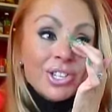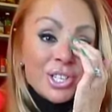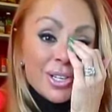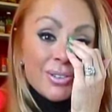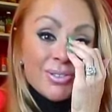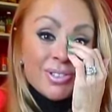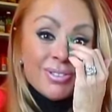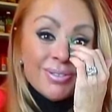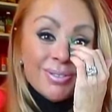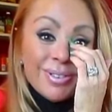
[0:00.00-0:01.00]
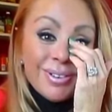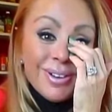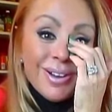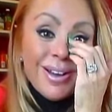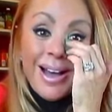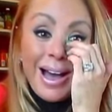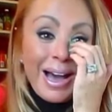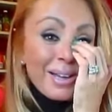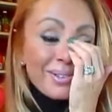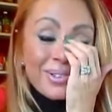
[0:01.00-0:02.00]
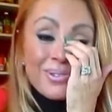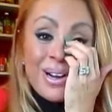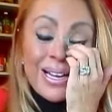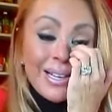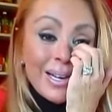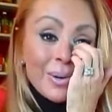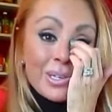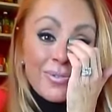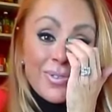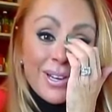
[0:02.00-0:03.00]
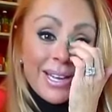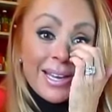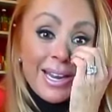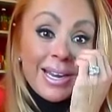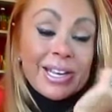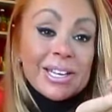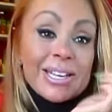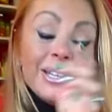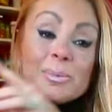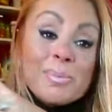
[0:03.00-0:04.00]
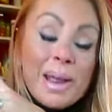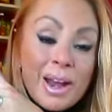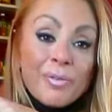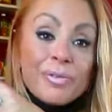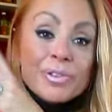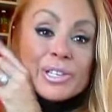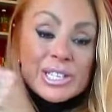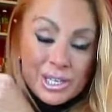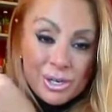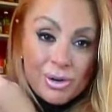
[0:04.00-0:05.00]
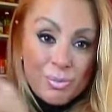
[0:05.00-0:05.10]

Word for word: Cheetos? I don't know why I always forget, and I eat them every single